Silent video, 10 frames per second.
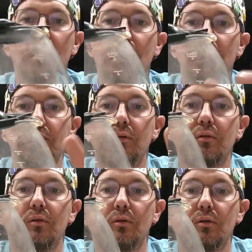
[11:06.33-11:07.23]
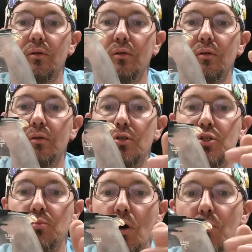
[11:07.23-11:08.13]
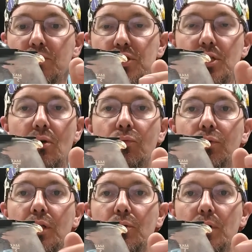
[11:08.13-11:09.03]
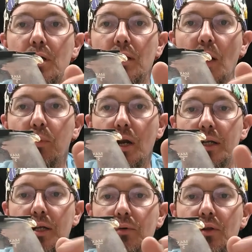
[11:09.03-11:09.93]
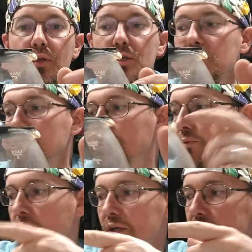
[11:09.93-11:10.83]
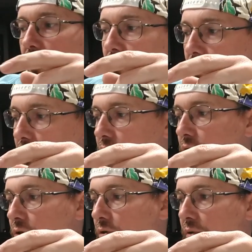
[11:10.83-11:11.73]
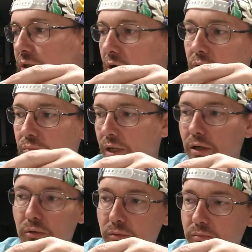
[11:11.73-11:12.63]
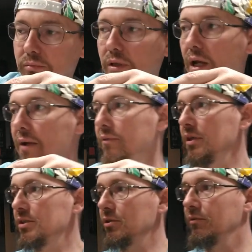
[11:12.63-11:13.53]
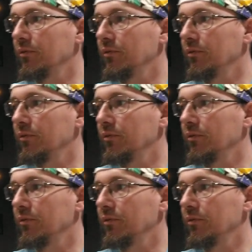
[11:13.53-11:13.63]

Uh, the small ones sell really well. I'll probably get rid of this one before I sell those two, which I don't plan on having these two